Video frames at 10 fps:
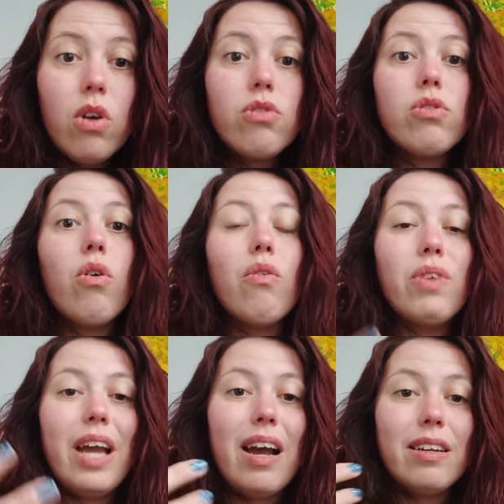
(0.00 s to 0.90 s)
so
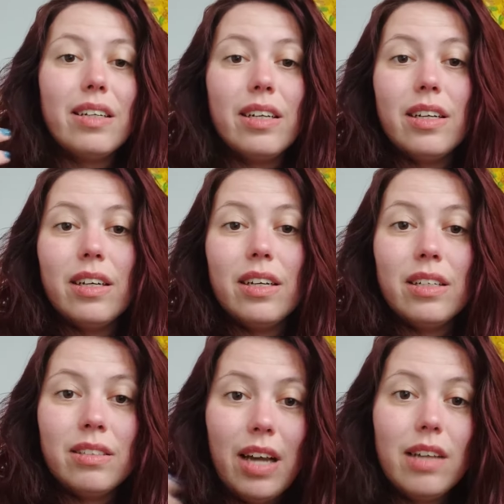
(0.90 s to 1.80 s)
we are
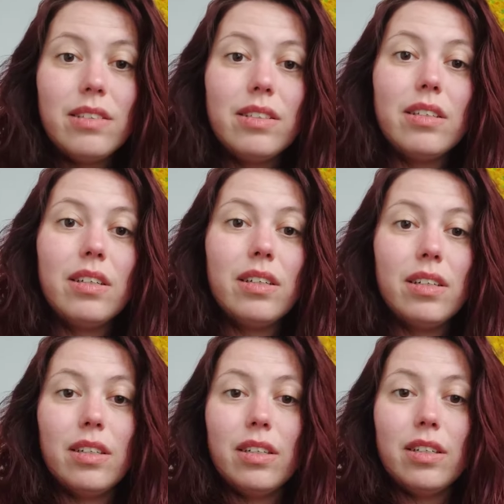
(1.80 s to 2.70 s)
uh, not
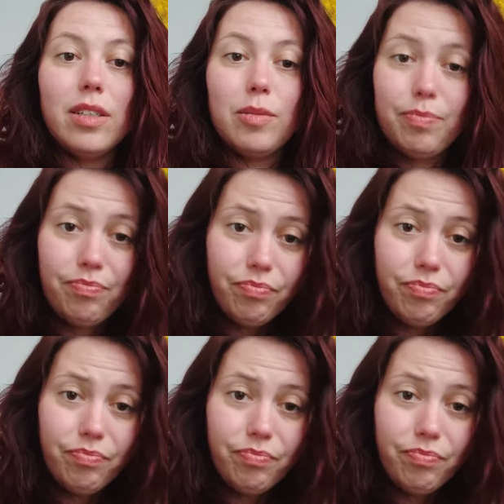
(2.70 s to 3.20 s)
uh,